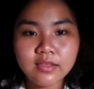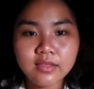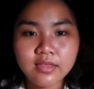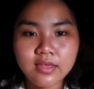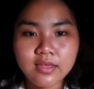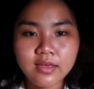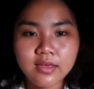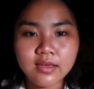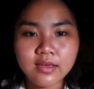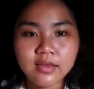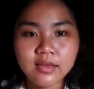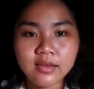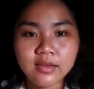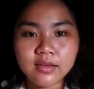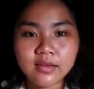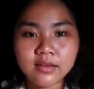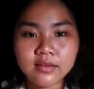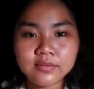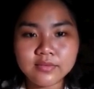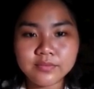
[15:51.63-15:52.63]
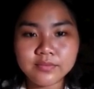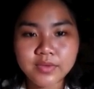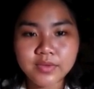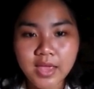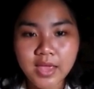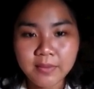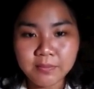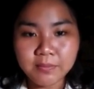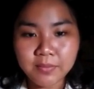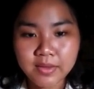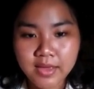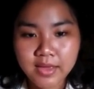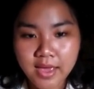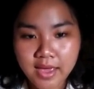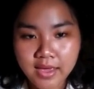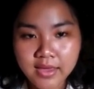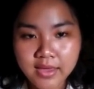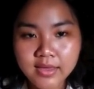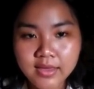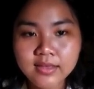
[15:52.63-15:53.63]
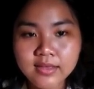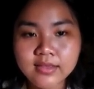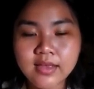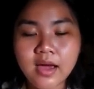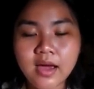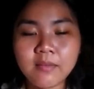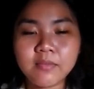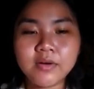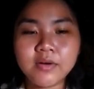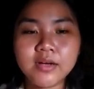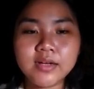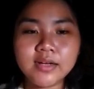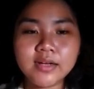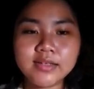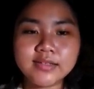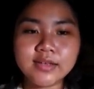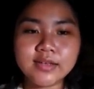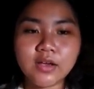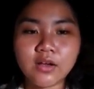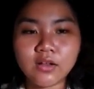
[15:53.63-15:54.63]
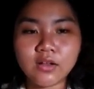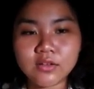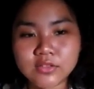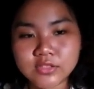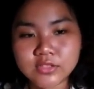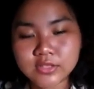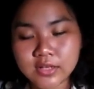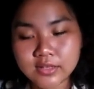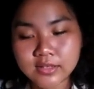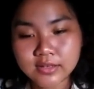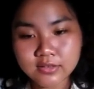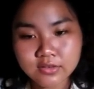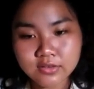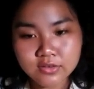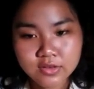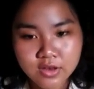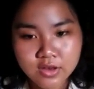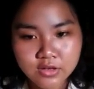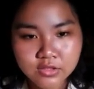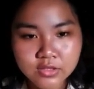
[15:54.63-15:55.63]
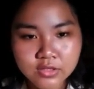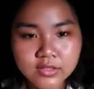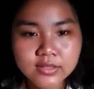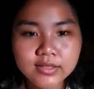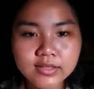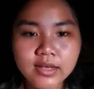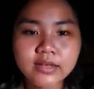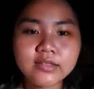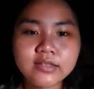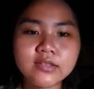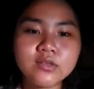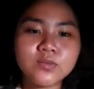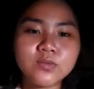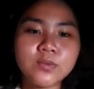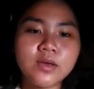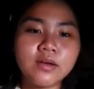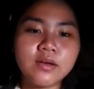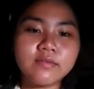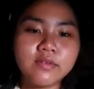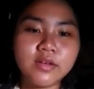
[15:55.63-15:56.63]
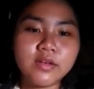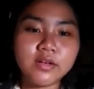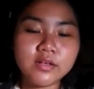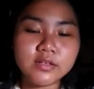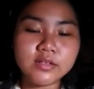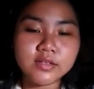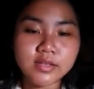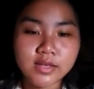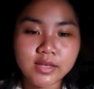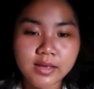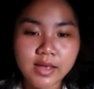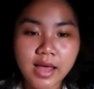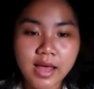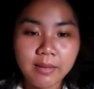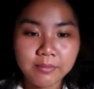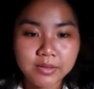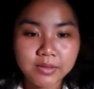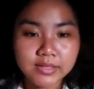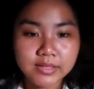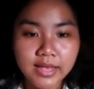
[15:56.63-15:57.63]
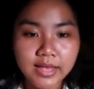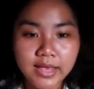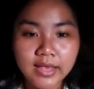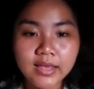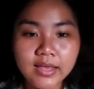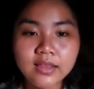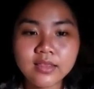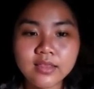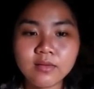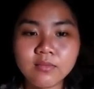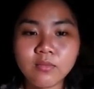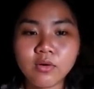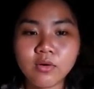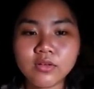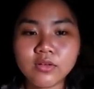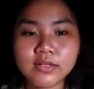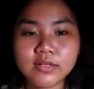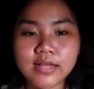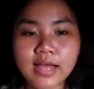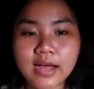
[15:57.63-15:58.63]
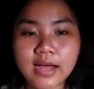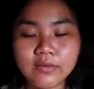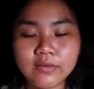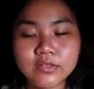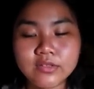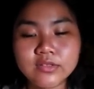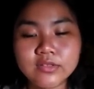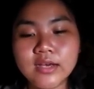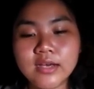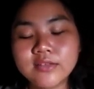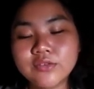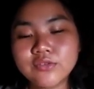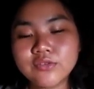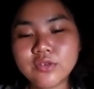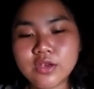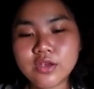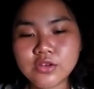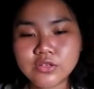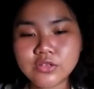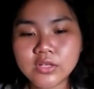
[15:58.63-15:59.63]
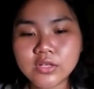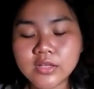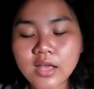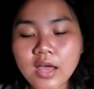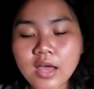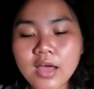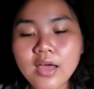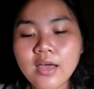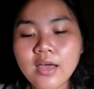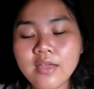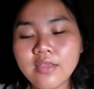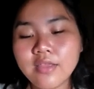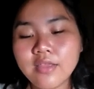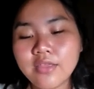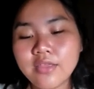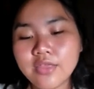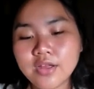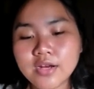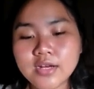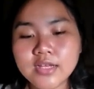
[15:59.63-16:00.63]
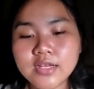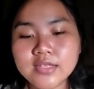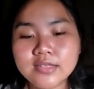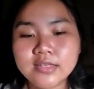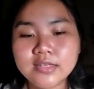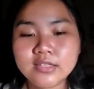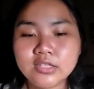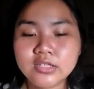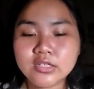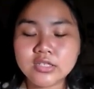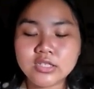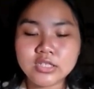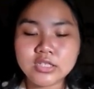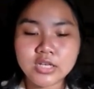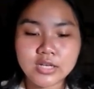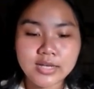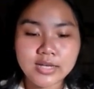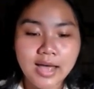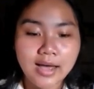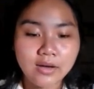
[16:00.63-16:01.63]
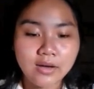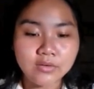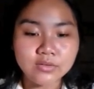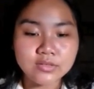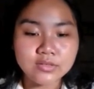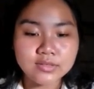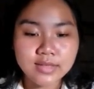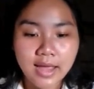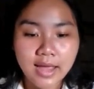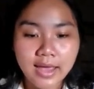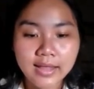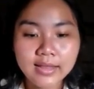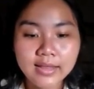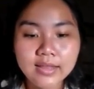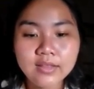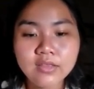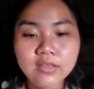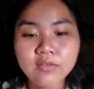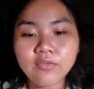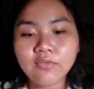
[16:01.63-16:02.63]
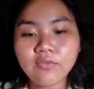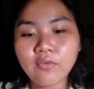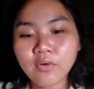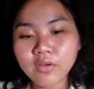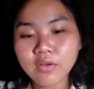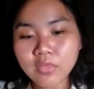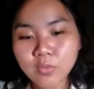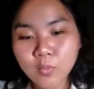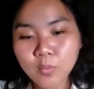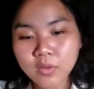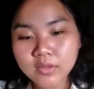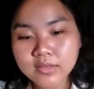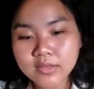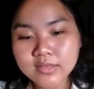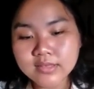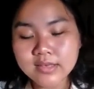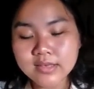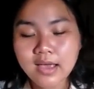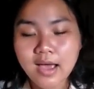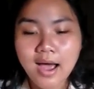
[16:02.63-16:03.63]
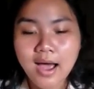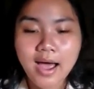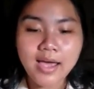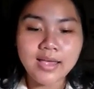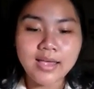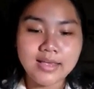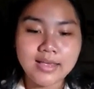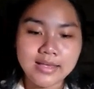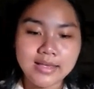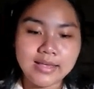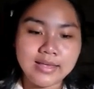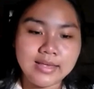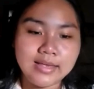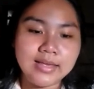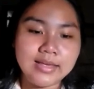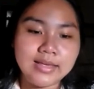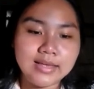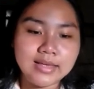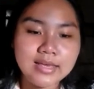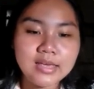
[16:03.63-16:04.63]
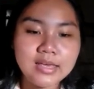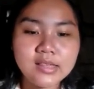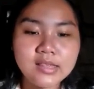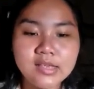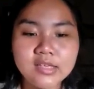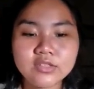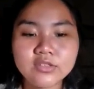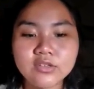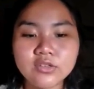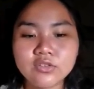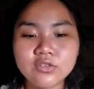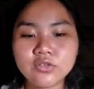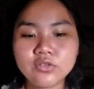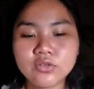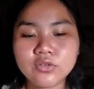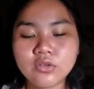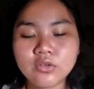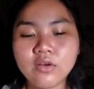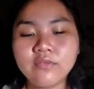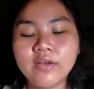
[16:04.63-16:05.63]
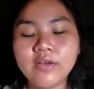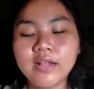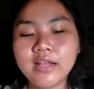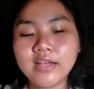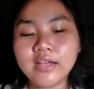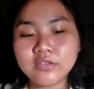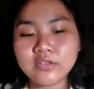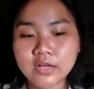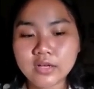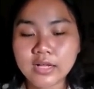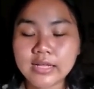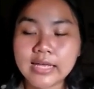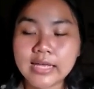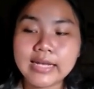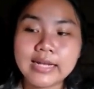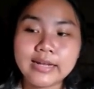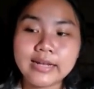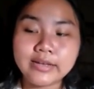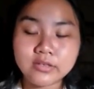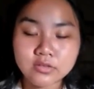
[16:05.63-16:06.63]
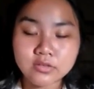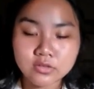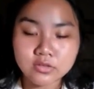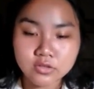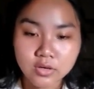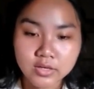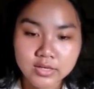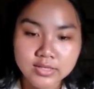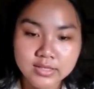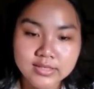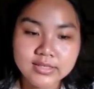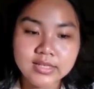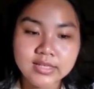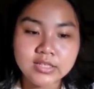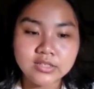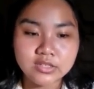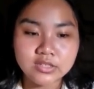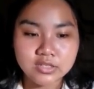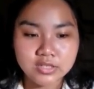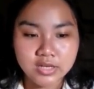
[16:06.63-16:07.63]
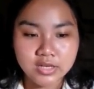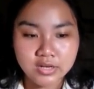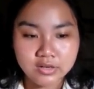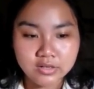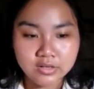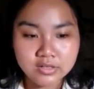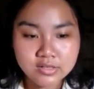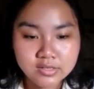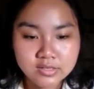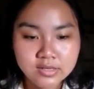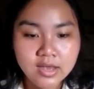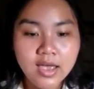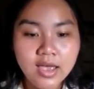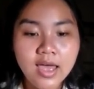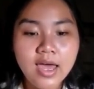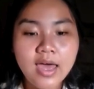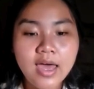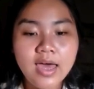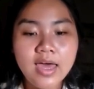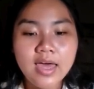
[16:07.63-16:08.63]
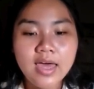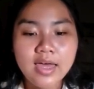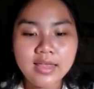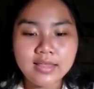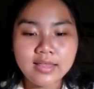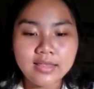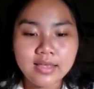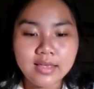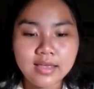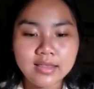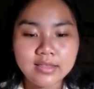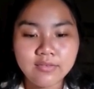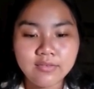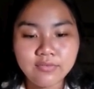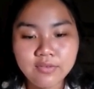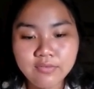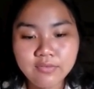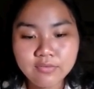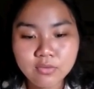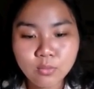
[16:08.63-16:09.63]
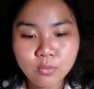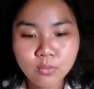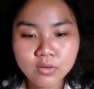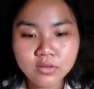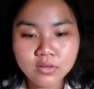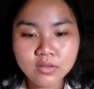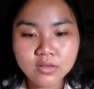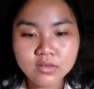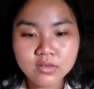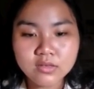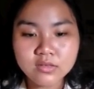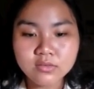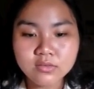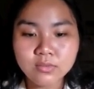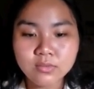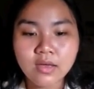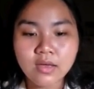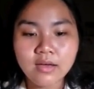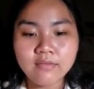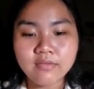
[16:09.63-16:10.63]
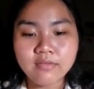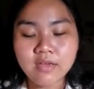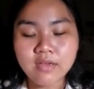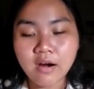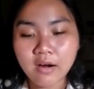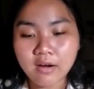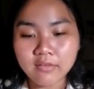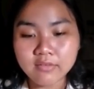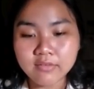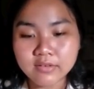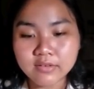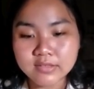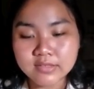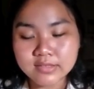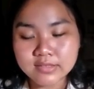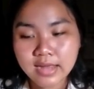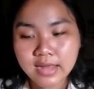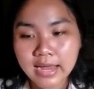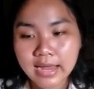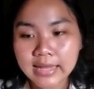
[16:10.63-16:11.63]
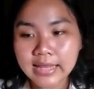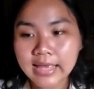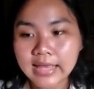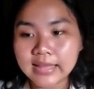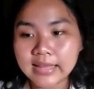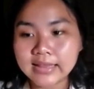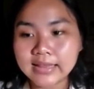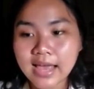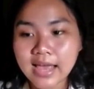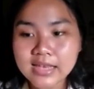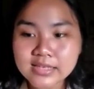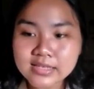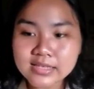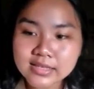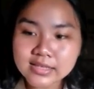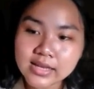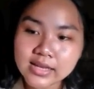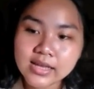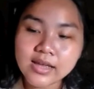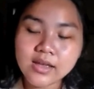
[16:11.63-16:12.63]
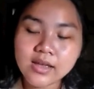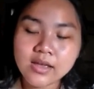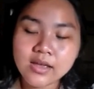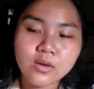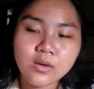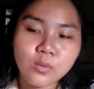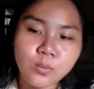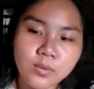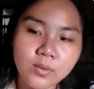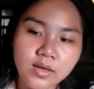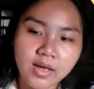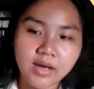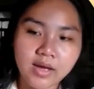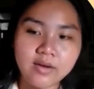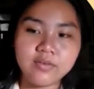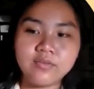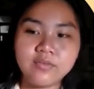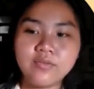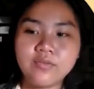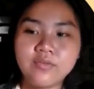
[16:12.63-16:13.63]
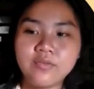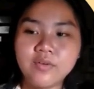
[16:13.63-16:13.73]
the APA, the American Psychological Association. Next is we have here the MLA, the Modern Language Association. The third is the Chicago style. The fourth one is the IEEE, the Institute of Electrical and Electronics Engineers. And then the fifth one is we have the Harvard style. And lastly, we have